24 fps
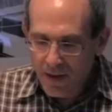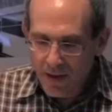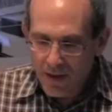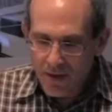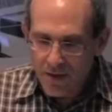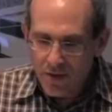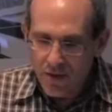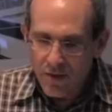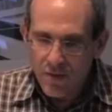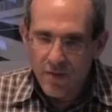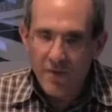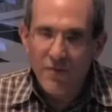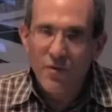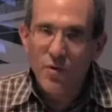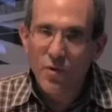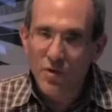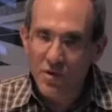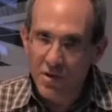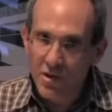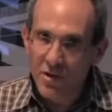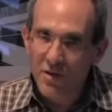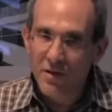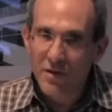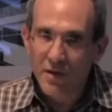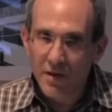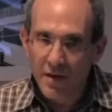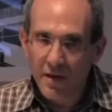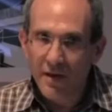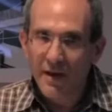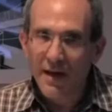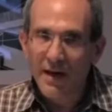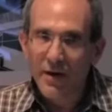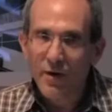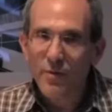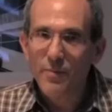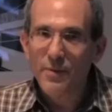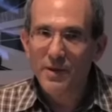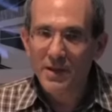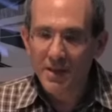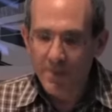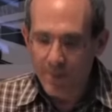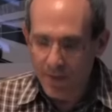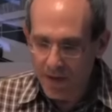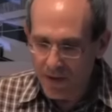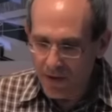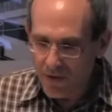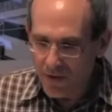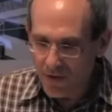So, of course, there are Arabic
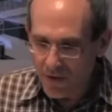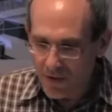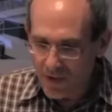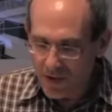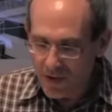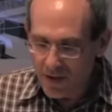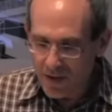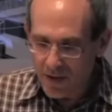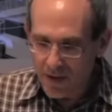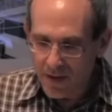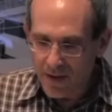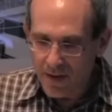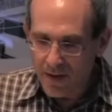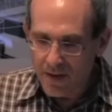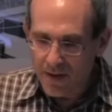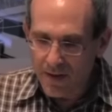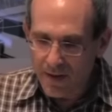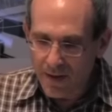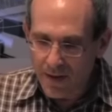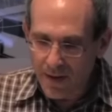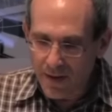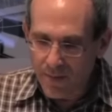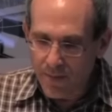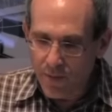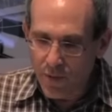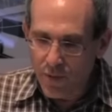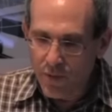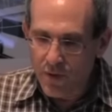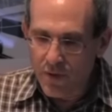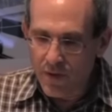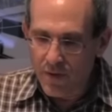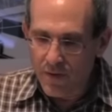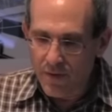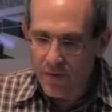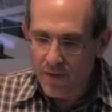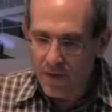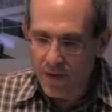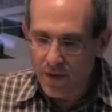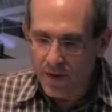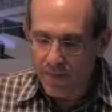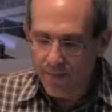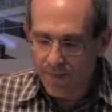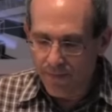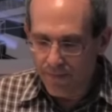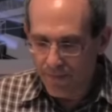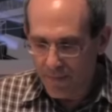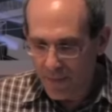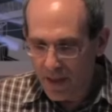speakers, both
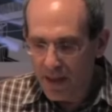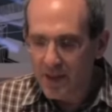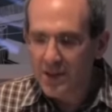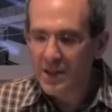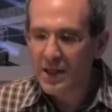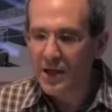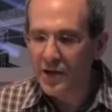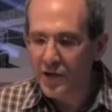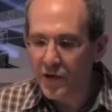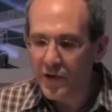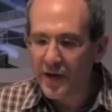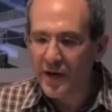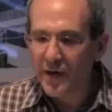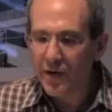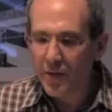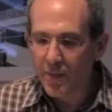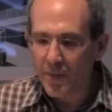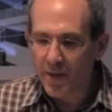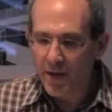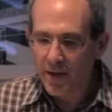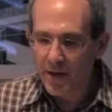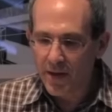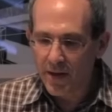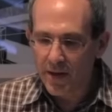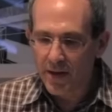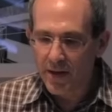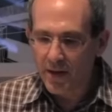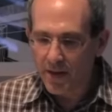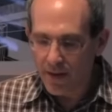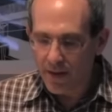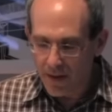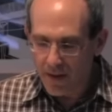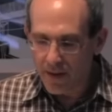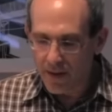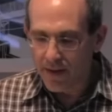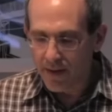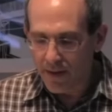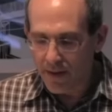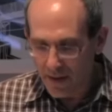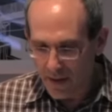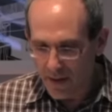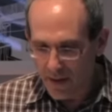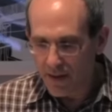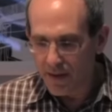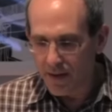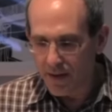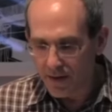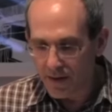of standard Arabic and
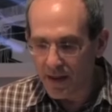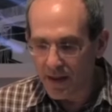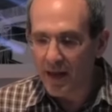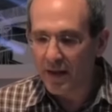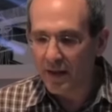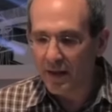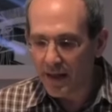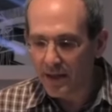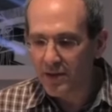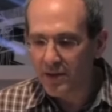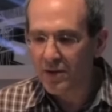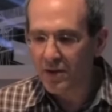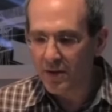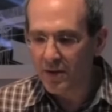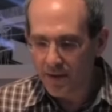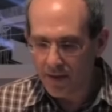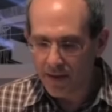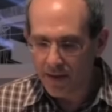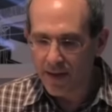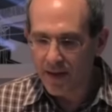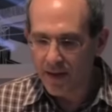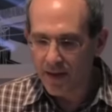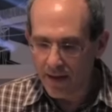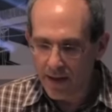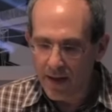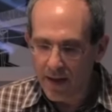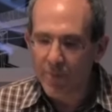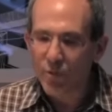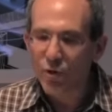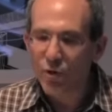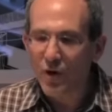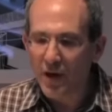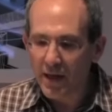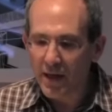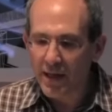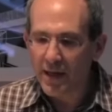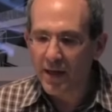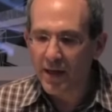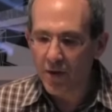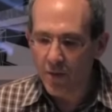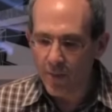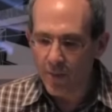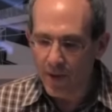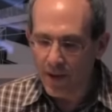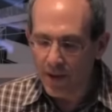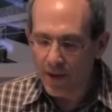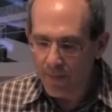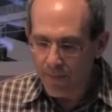dialectal Emirati
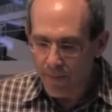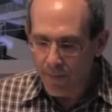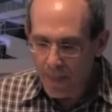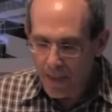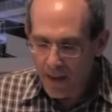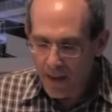Arabic,